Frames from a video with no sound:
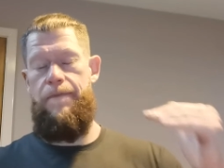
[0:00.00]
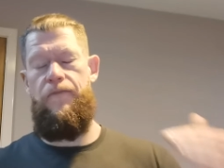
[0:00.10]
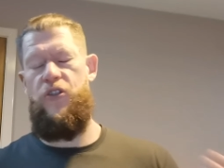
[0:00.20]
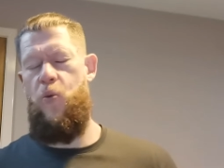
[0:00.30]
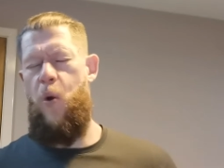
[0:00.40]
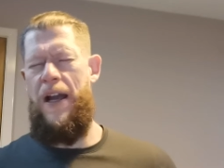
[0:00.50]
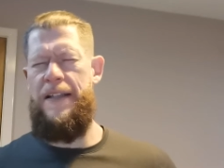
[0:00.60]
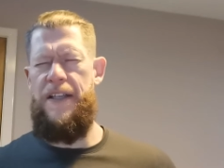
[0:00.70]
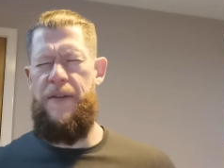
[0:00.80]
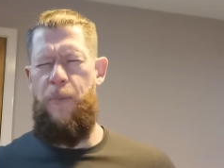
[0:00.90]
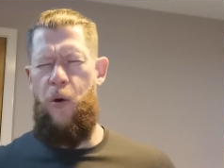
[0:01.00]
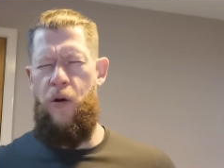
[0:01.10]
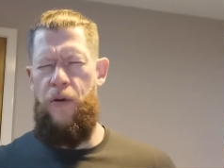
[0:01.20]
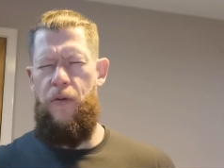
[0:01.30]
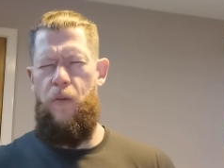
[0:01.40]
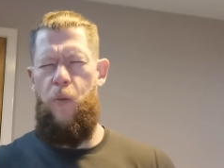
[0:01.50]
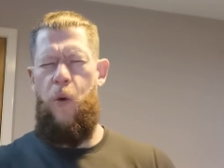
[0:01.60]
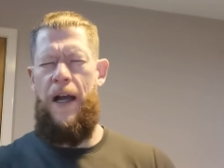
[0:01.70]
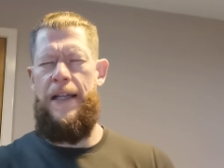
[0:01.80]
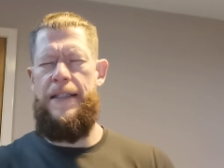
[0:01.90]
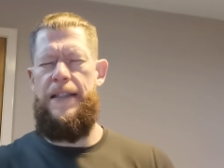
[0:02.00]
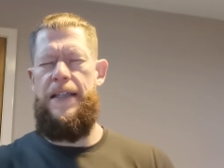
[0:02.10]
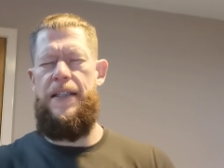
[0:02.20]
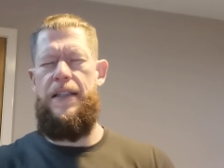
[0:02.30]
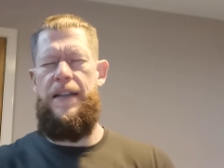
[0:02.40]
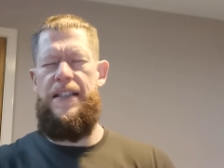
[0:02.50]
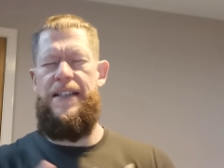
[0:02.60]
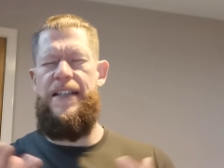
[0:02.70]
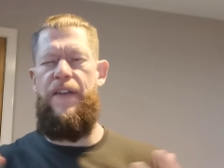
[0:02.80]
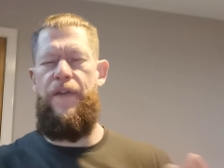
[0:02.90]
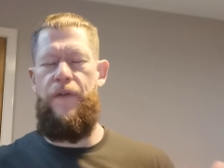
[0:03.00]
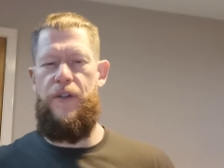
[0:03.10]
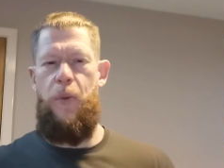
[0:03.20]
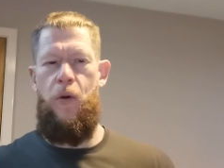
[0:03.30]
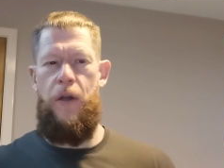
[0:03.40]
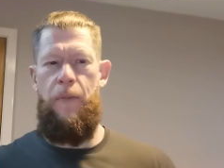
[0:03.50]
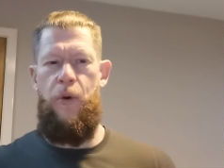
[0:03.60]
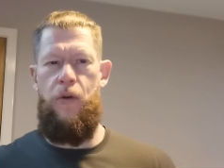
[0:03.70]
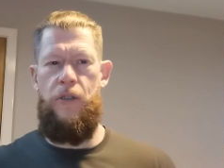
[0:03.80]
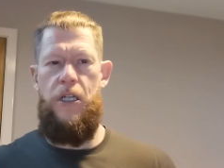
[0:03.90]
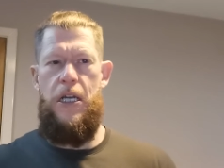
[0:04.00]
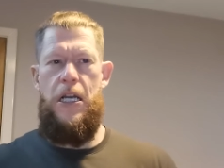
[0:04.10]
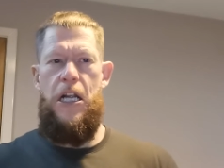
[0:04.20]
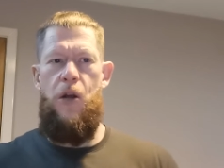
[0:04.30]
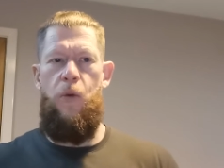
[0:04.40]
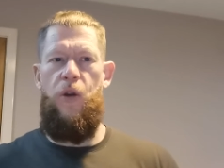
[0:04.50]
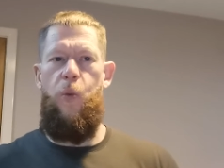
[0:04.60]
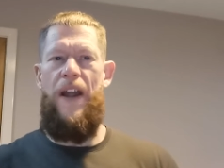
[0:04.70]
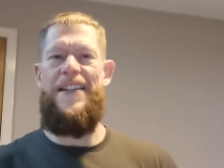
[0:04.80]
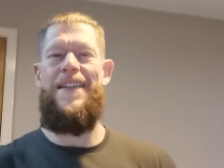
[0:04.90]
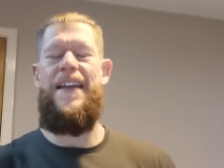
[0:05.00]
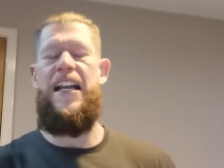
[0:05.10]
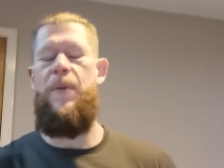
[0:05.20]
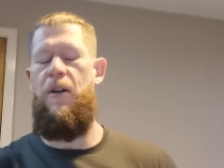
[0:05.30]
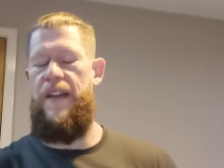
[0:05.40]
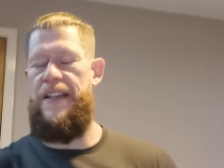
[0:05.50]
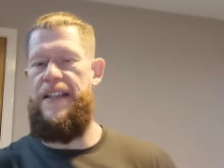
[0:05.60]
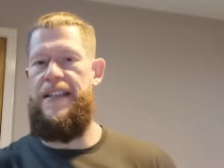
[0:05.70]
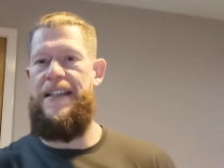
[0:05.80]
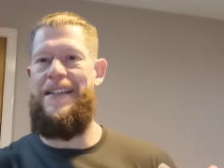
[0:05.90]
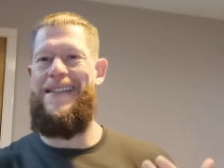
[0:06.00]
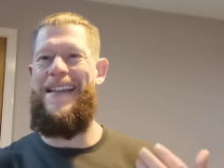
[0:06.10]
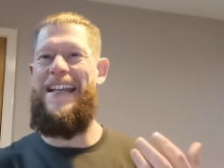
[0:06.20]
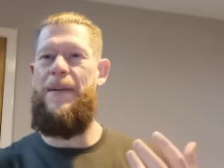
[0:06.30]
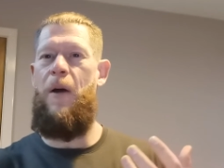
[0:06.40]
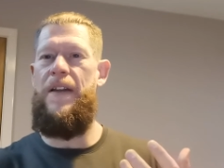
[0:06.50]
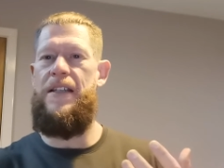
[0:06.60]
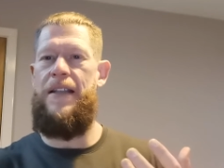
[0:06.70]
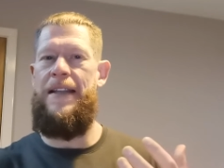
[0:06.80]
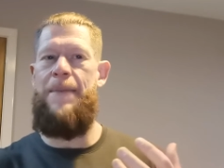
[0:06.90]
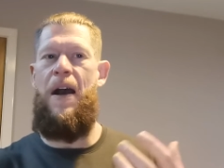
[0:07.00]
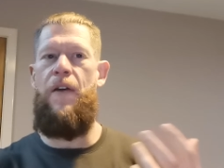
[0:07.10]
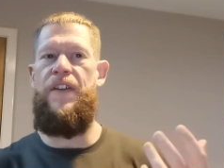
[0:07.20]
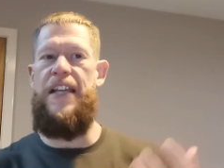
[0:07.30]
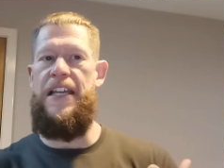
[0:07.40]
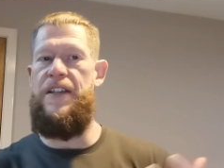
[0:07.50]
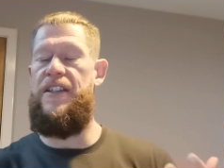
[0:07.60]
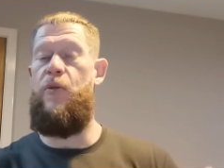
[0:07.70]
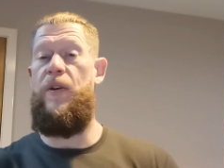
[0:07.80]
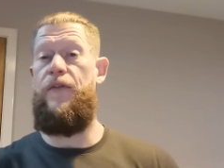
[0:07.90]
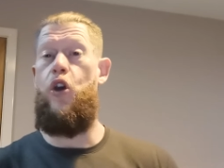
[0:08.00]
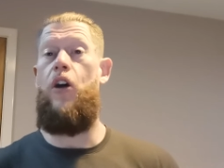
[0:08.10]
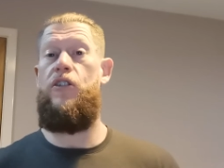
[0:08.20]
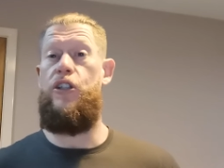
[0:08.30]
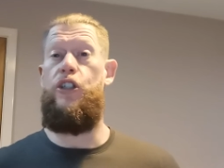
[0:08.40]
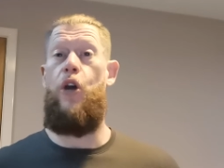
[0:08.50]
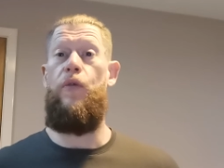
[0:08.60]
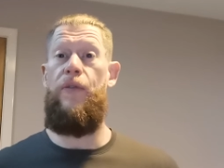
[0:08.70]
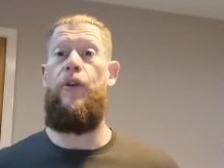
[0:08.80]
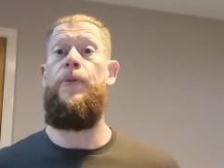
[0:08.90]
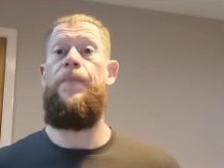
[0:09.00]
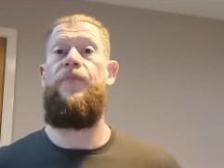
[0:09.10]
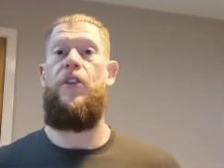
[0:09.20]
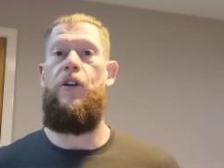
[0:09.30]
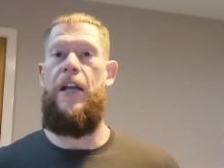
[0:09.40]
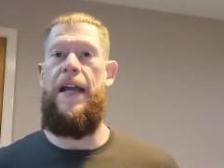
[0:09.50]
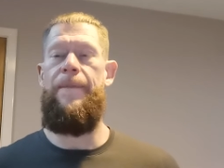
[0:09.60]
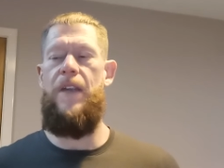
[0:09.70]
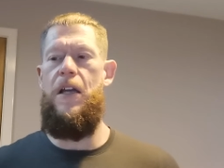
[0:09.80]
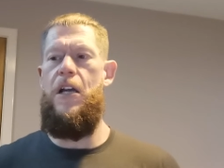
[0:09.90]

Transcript: So why is this important? Why is this difference important? Well, the way to think about this is it's thinking about this as like the amount of gears that we've got to go through, okay?